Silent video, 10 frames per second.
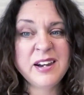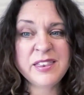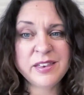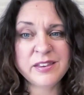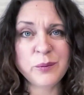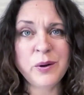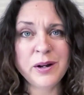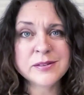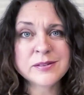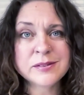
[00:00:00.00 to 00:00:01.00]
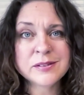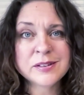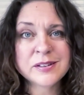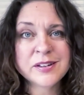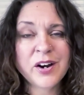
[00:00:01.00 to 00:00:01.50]
Anything that wants,
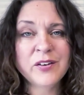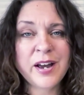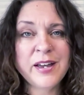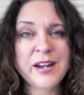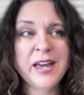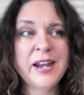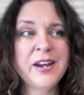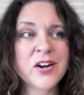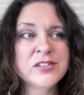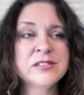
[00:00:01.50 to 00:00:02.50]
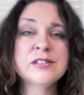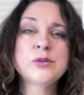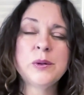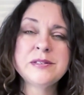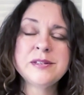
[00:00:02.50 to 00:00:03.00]
all right? And a
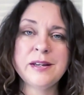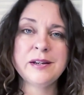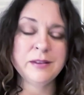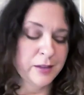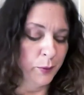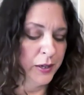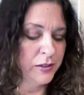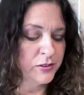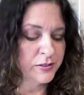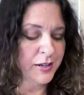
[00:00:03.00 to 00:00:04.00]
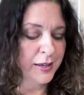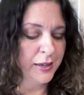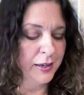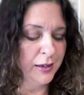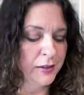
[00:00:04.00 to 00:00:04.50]
narcissist wants in. They want in your
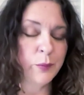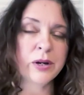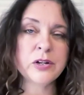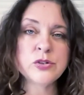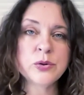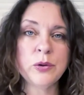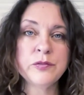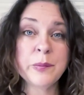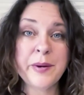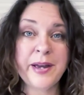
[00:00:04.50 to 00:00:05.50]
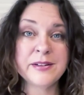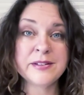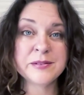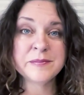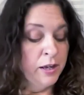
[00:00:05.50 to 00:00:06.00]
psyche and they want control of your mind.